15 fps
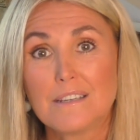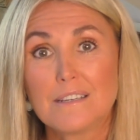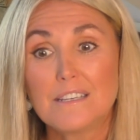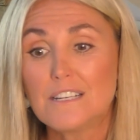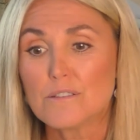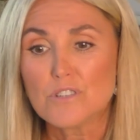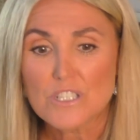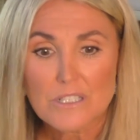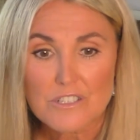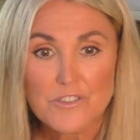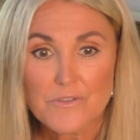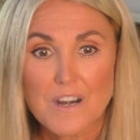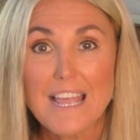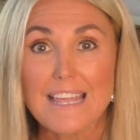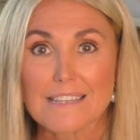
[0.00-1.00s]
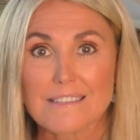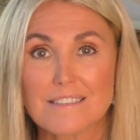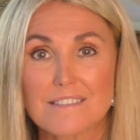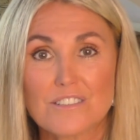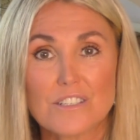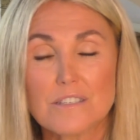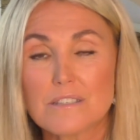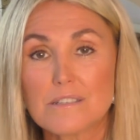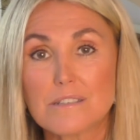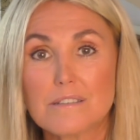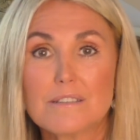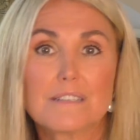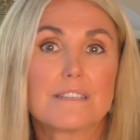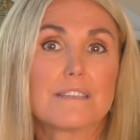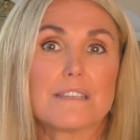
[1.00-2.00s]
you know, just as friends, just to
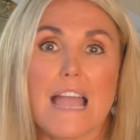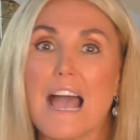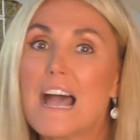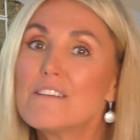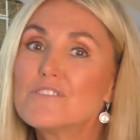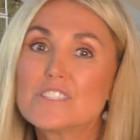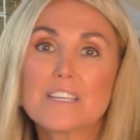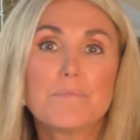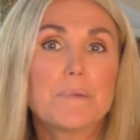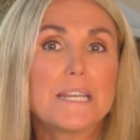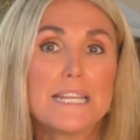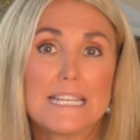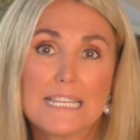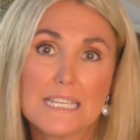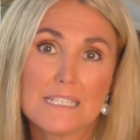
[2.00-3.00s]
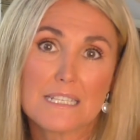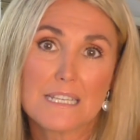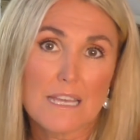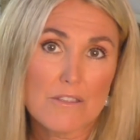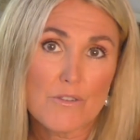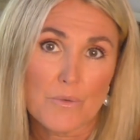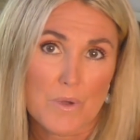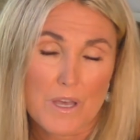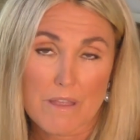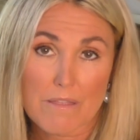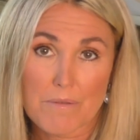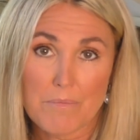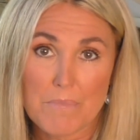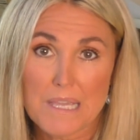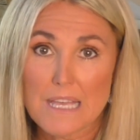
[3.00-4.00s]
have somebody to get together with
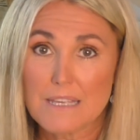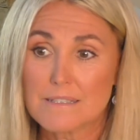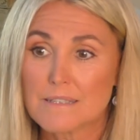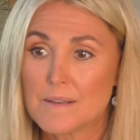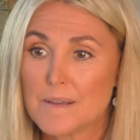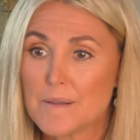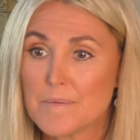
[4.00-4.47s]
because